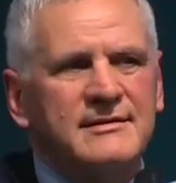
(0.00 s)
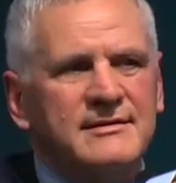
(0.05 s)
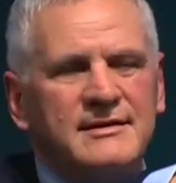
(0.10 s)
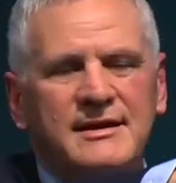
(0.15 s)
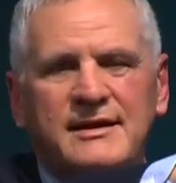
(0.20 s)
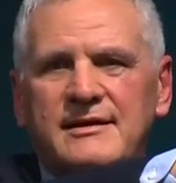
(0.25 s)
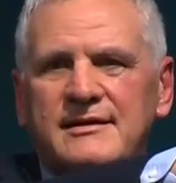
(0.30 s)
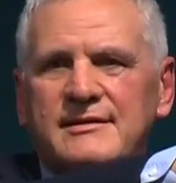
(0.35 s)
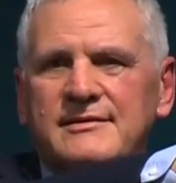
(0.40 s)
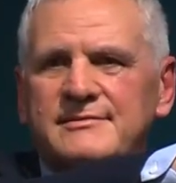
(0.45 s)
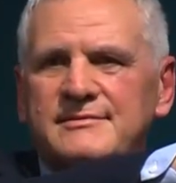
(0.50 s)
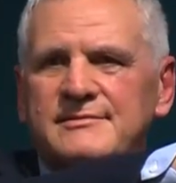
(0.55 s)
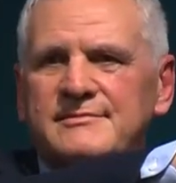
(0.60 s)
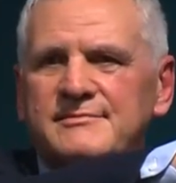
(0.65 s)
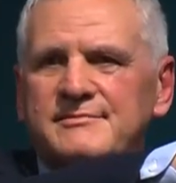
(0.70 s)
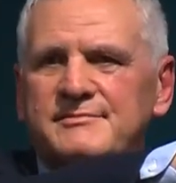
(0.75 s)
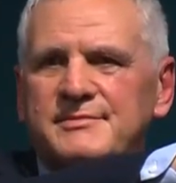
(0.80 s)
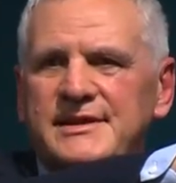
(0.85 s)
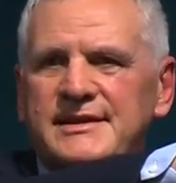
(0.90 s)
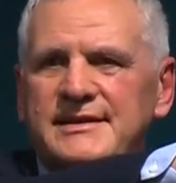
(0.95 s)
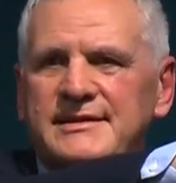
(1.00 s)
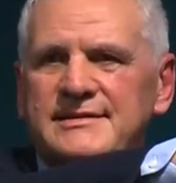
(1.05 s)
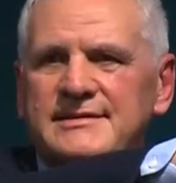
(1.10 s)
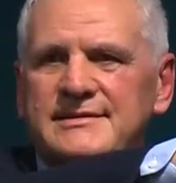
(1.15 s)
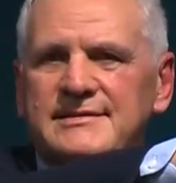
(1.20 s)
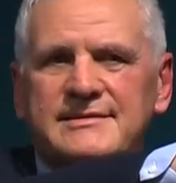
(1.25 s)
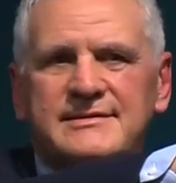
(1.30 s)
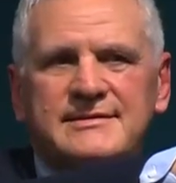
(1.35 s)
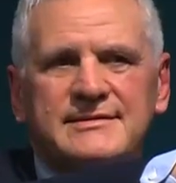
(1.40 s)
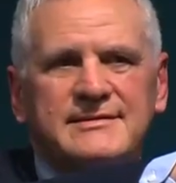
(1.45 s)
There,
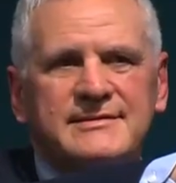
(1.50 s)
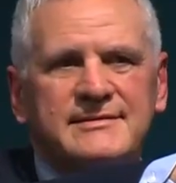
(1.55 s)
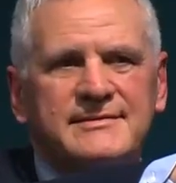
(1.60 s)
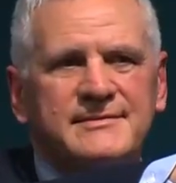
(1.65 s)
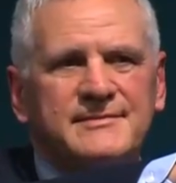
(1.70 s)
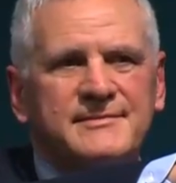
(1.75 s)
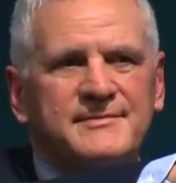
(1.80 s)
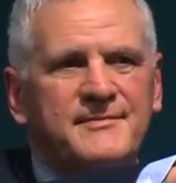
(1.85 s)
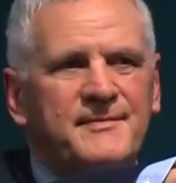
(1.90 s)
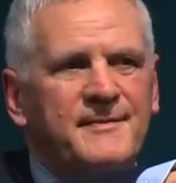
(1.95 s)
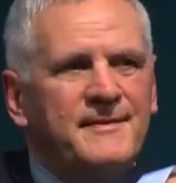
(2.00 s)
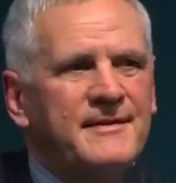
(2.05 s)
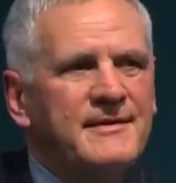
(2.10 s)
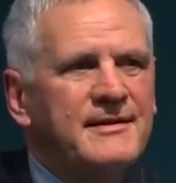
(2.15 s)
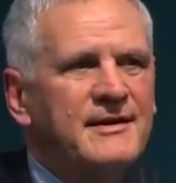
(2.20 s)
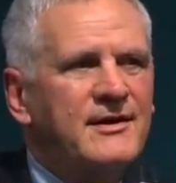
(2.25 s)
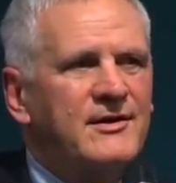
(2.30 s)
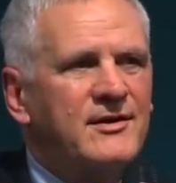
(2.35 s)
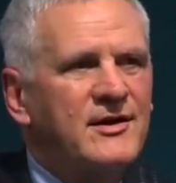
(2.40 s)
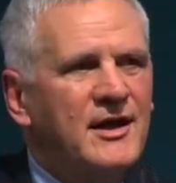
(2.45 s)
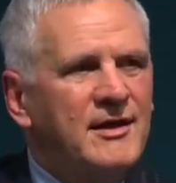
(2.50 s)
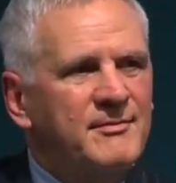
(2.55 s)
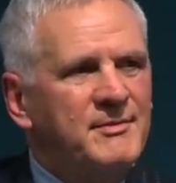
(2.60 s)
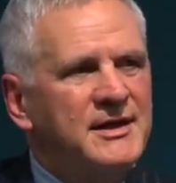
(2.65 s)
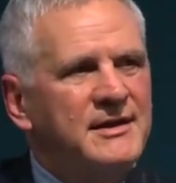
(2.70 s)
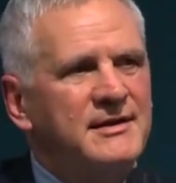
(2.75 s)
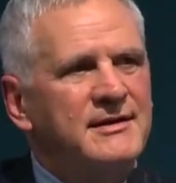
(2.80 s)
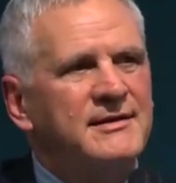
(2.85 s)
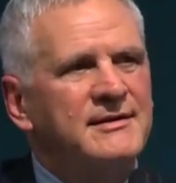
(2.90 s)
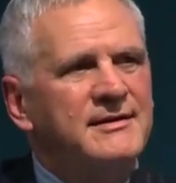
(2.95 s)
please. They are
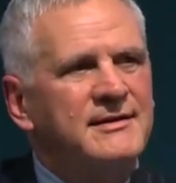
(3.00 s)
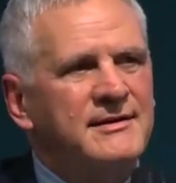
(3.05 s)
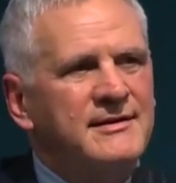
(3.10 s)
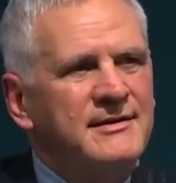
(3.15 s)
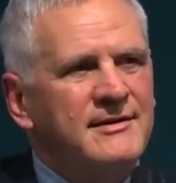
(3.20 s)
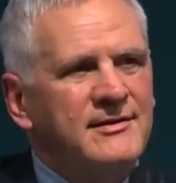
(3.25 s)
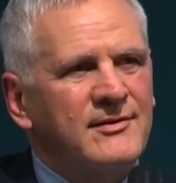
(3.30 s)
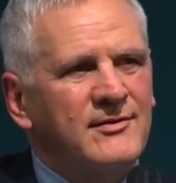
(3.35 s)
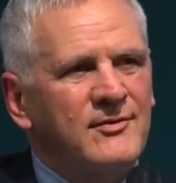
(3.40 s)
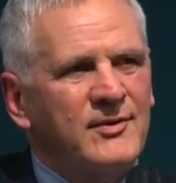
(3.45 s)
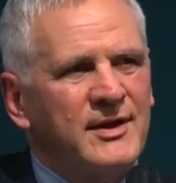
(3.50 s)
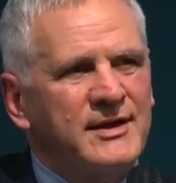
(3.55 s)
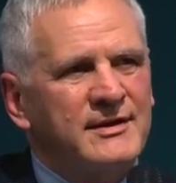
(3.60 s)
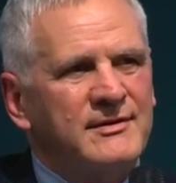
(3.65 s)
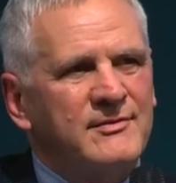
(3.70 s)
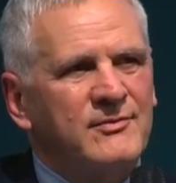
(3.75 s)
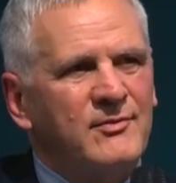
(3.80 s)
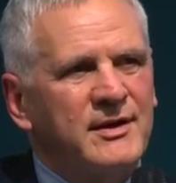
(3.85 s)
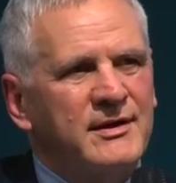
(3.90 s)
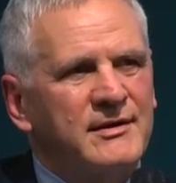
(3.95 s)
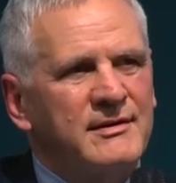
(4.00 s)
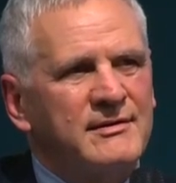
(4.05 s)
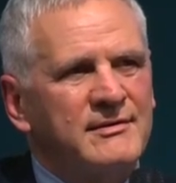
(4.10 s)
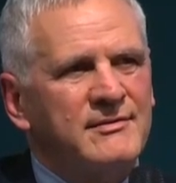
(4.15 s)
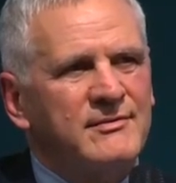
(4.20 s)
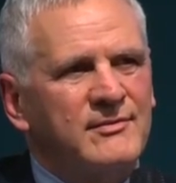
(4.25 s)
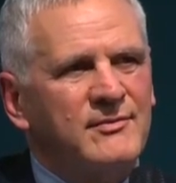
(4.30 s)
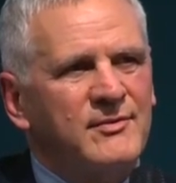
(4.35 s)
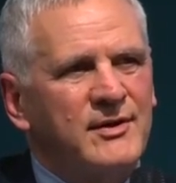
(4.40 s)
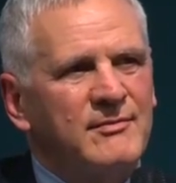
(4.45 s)
coming. Wait one
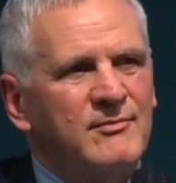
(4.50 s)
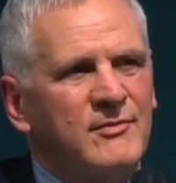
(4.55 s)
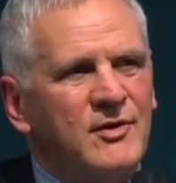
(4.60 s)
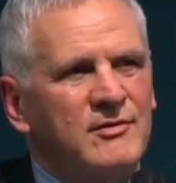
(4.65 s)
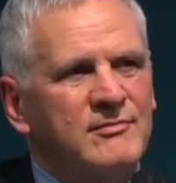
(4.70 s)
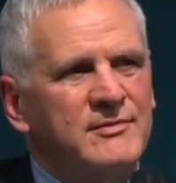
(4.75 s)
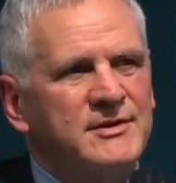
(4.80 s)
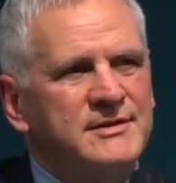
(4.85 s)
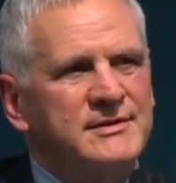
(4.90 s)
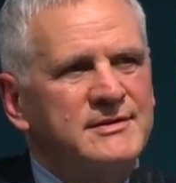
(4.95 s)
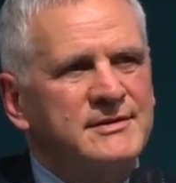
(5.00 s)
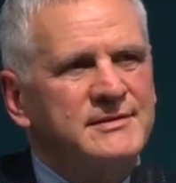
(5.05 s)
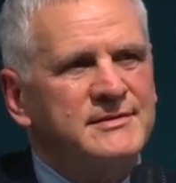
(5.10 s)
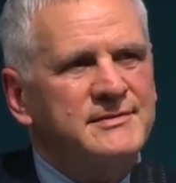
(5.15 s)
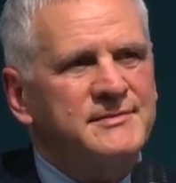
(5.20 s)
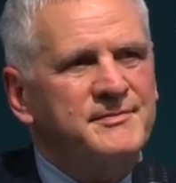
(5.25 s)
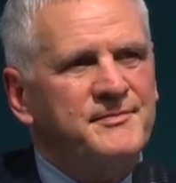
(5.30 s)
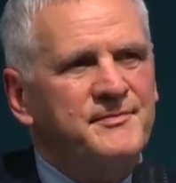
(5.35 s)
moment.